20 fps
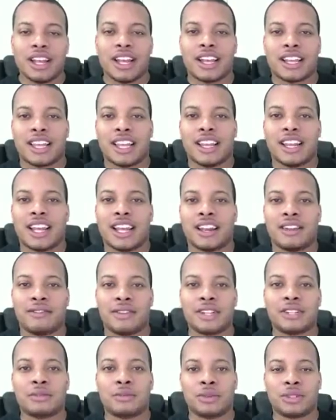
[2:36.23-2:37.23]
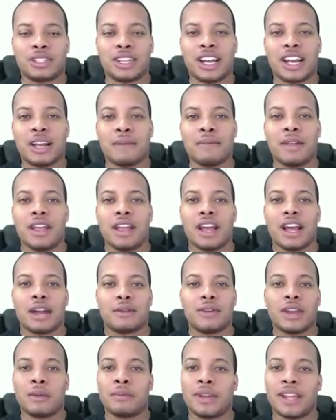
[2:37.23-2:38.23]
again, at a reasonable time.
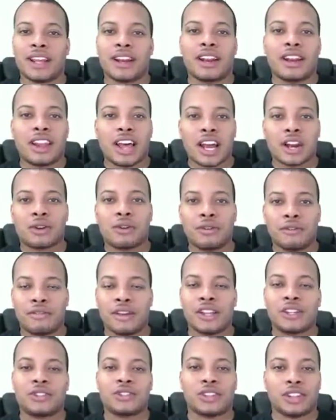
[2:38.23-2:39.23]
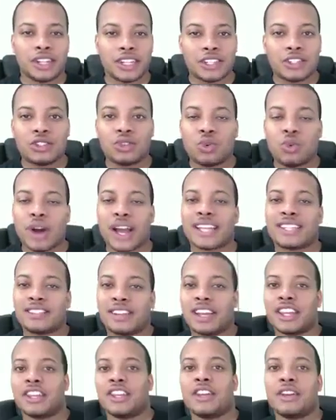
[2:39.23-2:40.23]
You're able to get a lot of cool features at least
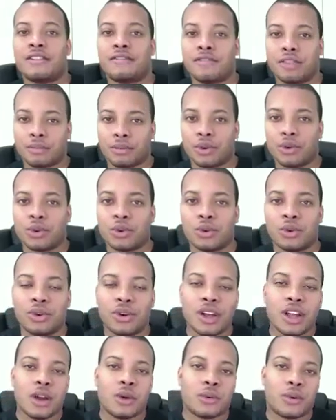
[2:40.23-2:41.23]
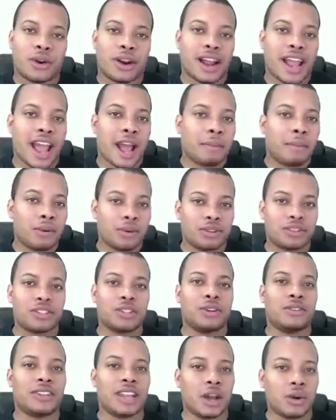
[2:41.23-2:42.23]
twice a year from Google, where Apple is
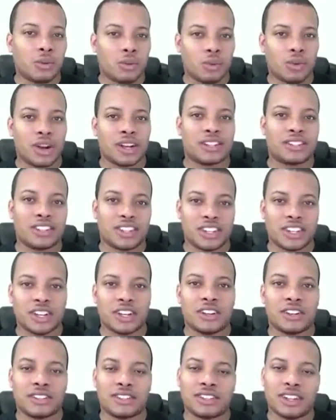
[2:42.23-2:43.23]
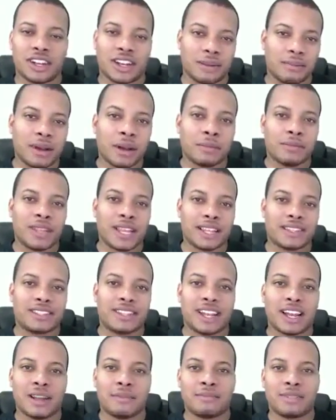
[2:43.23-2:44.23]
still in that once a year update
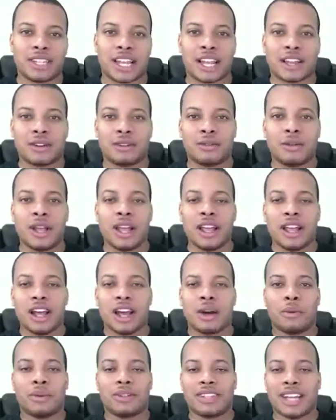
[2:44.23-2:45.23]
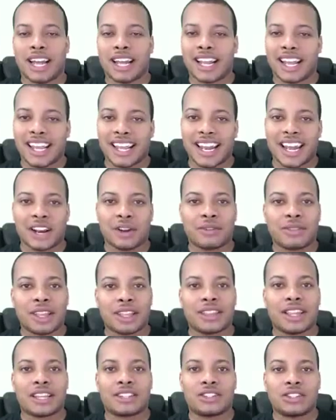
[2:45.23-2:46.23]
time cycle, which I don't
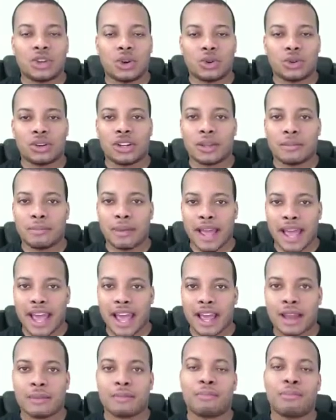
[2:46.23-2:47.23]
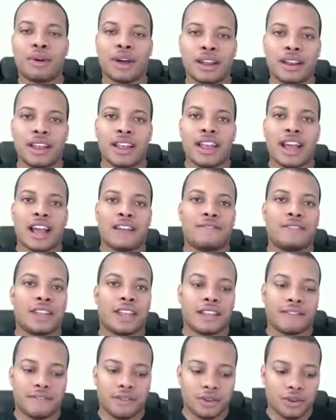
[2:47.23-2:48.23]
think that's totally bad. But I
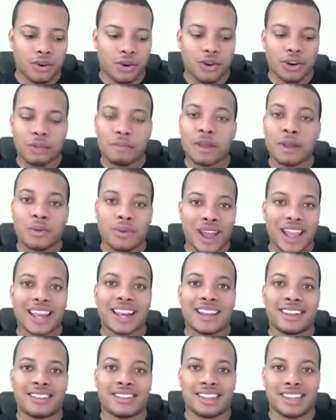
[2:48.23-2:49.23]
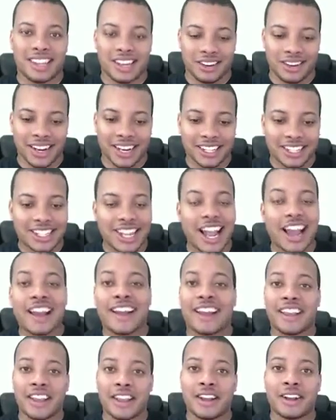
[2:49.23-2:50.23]
think if you're going to be waiting, an
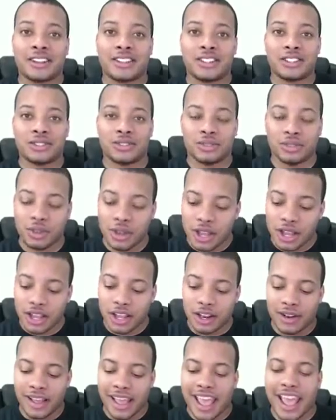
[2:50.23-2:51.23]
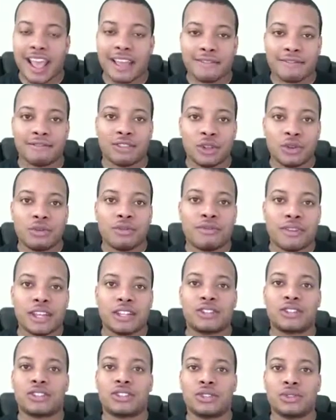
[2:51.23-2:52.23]
entire year to add new
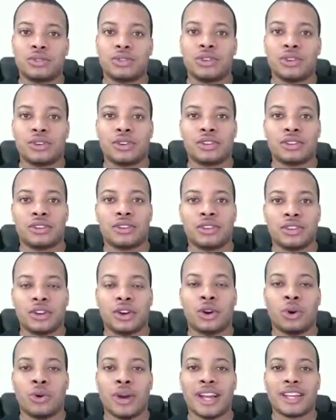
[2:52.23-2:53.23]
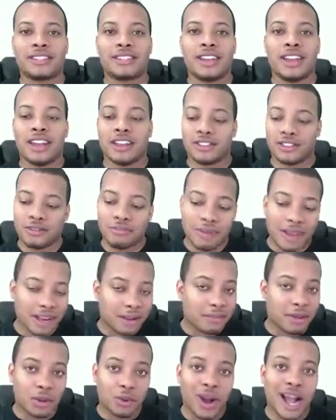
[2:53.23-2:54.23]
features to your OS, you
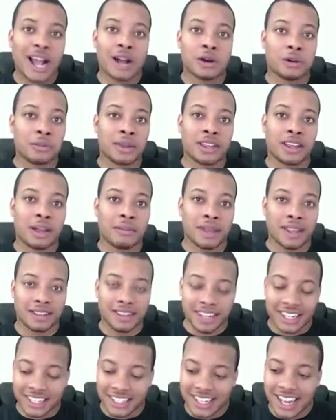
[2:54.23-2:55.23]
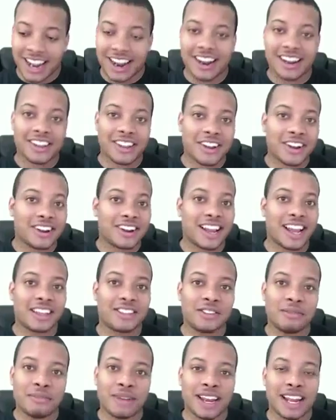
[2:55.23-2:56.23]
better be wowing me. I mean, an entire year now,
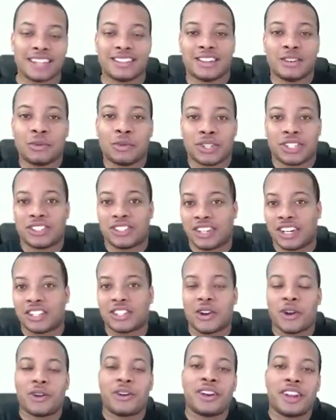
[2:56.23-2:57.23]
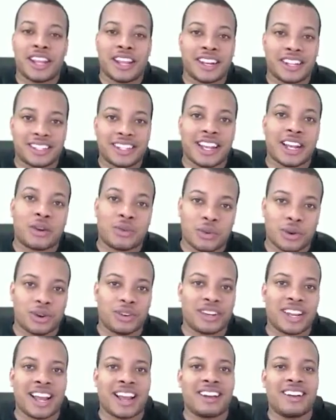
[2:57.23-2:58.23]
you better, which is an eternity in the tech
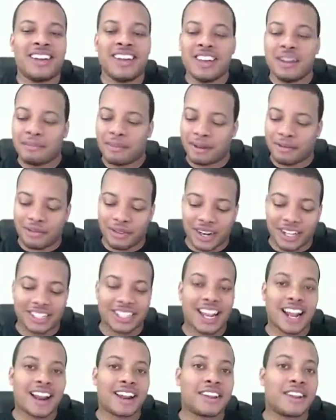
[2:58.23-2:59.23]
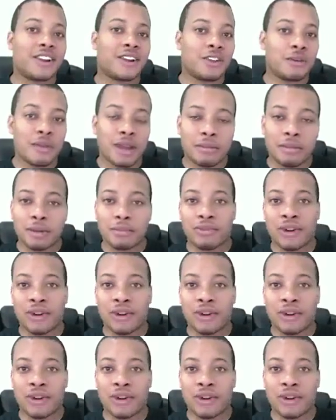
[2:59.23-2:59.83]
world now, but for an entire year, you better be